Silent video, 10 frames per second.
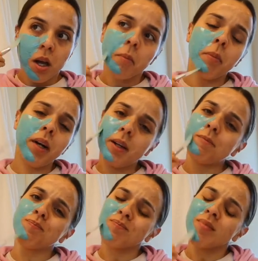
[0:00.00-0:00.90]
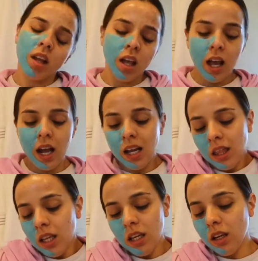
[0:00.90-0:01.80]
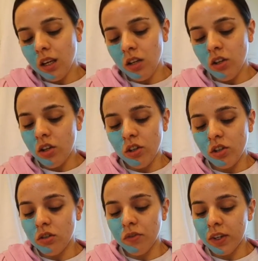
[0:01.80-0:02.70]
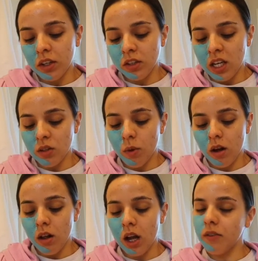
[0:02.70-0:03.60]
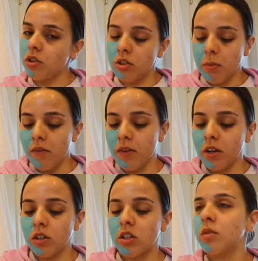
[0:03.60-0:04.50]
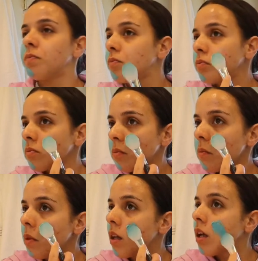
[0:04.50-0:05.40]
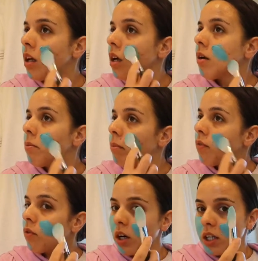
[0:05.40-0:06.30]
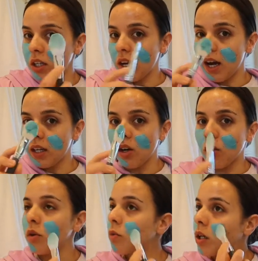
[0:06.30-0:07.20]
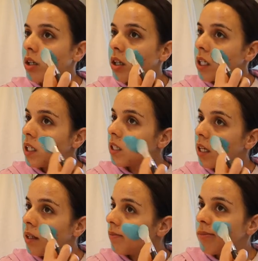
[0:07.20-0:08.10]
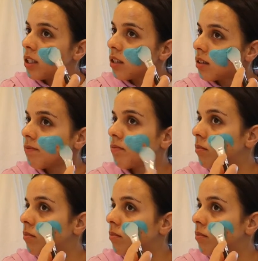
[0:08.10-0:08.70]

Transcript: But I think you can use your fingers as well. I've used my fingers before I owned one of these and it's